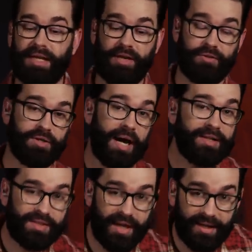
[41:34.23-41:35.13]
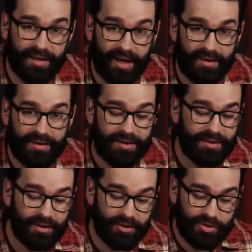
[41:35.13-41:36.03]
And if you're not saying that,
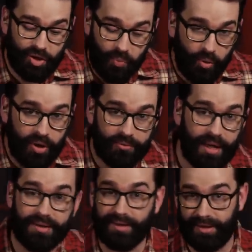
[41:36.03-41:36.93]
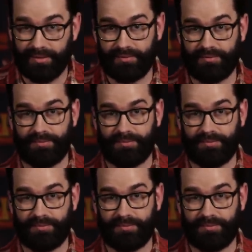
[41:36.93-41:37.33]
then there's no point in writing the letter.